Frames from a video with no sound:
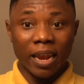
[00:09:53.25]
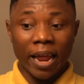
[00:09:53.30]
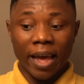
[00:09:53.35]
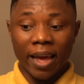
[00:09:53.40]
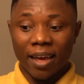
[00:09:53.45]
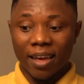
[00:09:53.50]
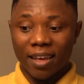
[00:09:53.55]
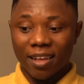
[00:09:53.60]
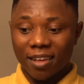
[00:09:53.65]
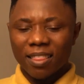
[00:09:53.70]

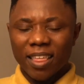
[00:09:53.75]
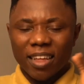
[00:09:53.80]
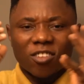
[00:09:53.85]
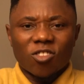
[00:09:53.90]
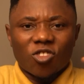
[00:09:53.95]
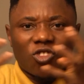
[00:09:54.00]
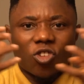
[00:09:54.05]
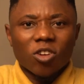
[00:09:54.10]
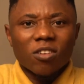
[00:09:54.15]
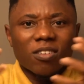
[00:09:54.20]
Like,
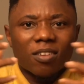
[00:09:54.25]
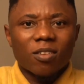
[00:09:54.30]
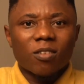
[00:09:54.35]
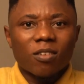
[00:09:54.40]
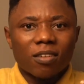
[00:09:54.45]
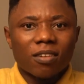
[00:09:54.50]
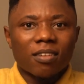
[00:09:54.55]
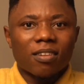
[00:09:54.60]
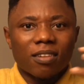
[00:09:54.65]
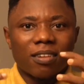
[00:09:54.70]
there's
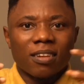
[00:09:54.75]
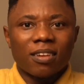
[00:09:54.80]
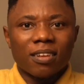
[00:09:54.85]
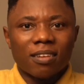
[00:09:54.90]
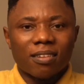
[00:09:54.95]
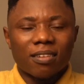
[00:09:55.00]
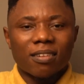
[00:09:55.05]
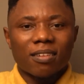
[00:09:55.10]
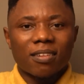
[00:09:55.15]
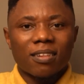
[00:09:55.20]
just
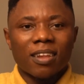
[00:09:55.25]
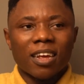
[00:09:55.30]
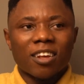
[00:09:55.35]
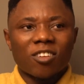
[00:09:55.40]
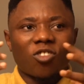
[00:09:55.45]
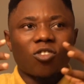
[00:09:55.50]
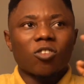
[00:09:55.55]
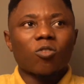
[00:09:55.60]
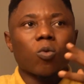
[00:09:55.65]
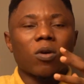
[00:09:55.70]

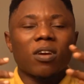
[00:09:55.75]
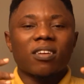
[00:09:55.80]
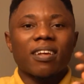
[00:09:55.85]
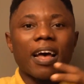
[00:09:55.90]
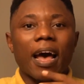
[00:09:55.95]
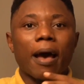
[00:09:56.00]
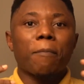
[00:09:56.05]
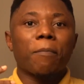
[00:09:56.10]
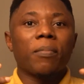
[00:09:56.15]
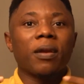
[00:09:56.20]
what is
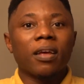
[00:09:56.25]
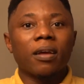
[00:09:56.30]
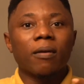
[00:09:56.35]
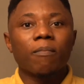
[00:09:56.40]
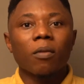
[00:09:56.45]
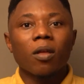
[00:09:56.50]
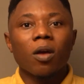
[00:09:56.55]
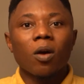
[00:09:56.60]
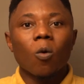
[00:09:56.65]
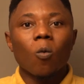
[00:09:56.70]
happening
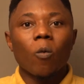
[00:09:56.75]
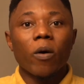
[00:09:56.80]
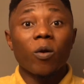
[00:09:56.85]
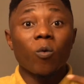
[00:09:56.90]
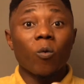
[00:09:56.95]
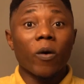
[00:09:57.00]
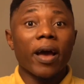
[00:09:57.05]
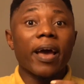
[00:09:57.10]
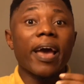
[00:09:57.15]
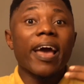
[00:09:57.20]

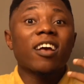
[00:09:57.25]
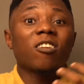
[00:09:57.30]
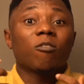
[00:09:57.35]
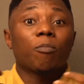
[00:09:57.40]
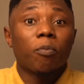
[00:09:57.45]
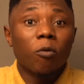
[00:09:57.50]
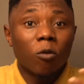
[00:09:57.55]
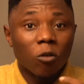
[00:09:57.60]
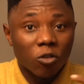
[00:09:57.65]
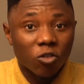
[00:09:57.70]
when we're
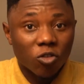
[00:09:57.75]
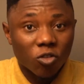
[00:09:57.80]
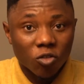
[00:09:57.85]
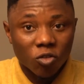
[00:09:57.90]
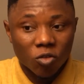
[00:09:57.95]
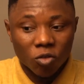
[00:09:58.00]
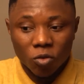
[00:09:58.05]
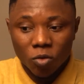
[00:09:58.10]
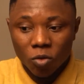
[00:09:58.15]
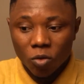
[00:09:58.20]

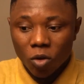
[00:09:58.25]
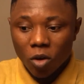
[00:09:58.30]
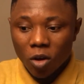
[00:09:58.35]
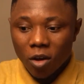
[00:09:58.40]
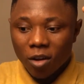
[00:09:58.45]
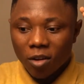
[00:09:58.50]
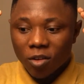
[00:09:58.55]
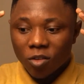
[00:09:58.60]
exposed to